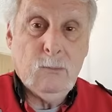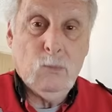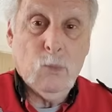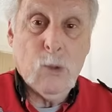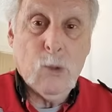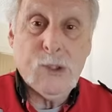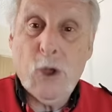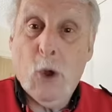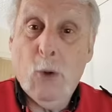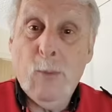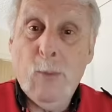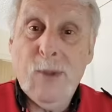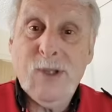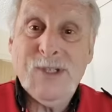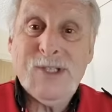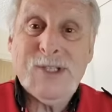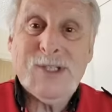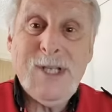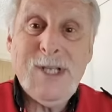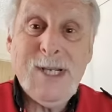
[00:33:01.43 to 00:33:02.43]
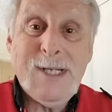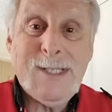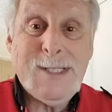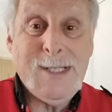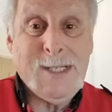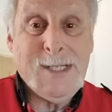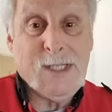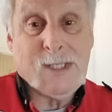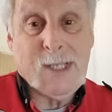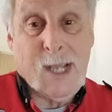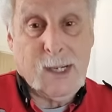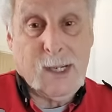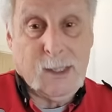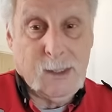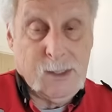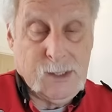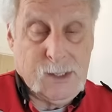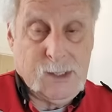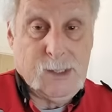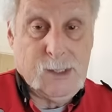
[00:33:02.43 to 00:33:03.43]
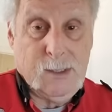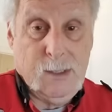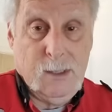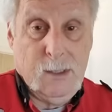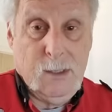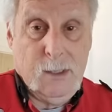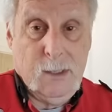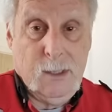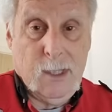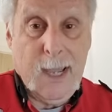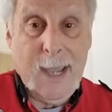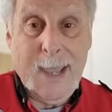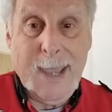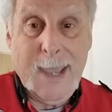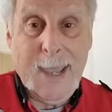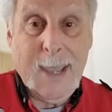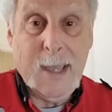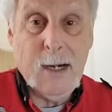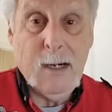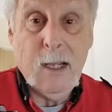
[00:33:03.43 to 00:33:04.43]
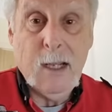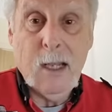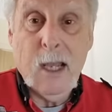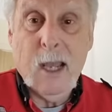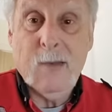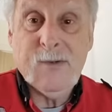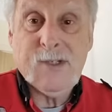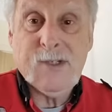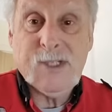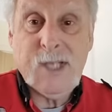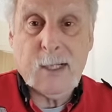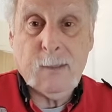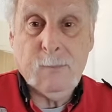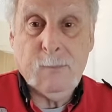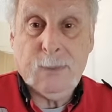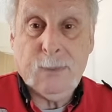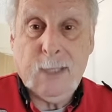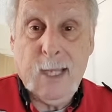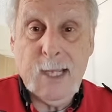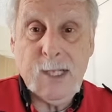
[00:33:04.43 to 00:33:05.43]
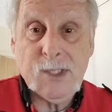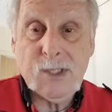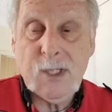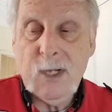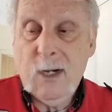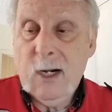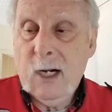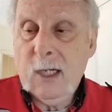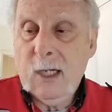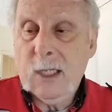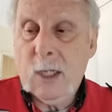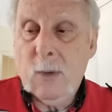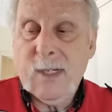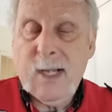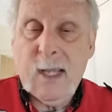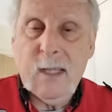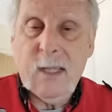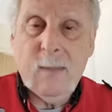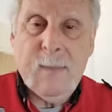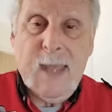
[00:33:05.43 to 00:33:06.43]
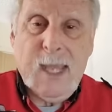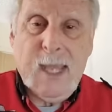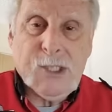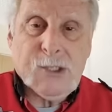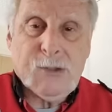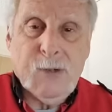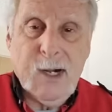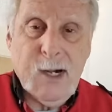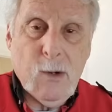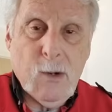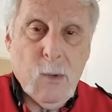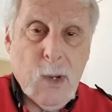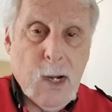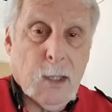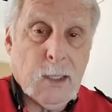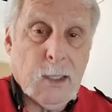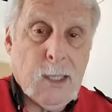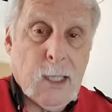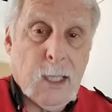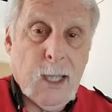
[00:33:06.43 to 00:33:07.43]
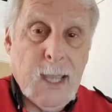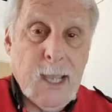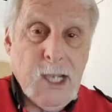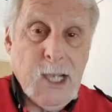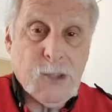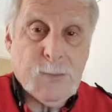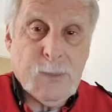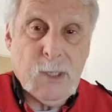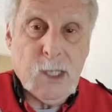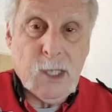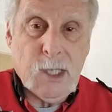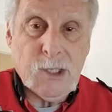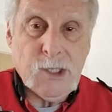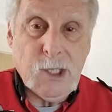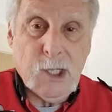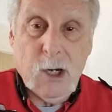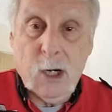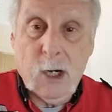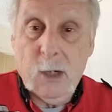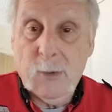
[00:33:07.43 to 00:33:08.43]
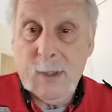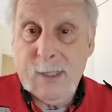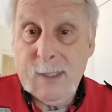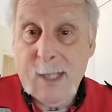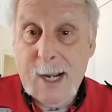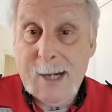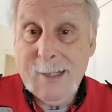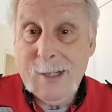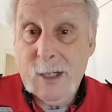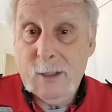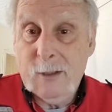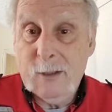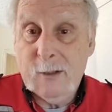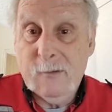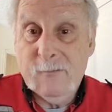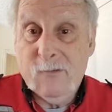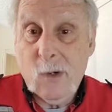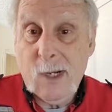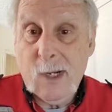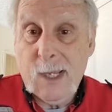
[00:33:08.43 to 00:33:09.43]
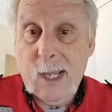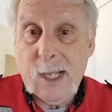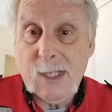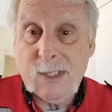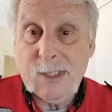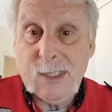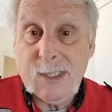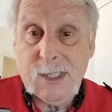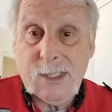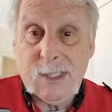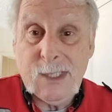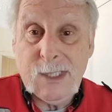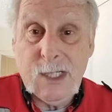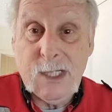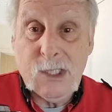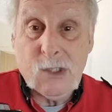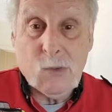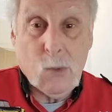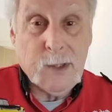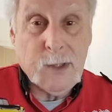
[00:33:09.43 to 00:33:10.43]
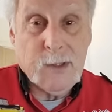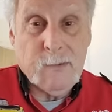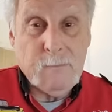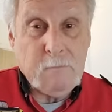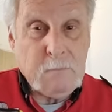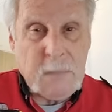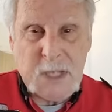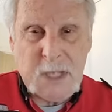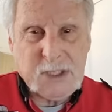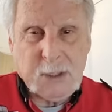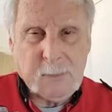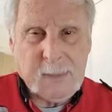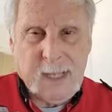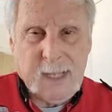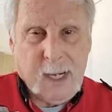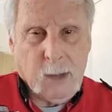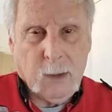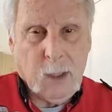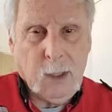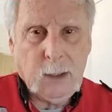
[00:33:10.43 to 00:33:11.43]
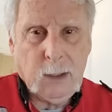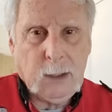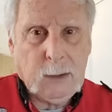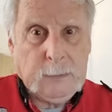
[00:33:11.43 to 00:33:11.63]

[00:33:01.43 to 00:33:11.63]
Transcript: was almost 60 seconds ahead of second place. Going down the back straightaway, our little H production car with 948 cc's worth of muscle power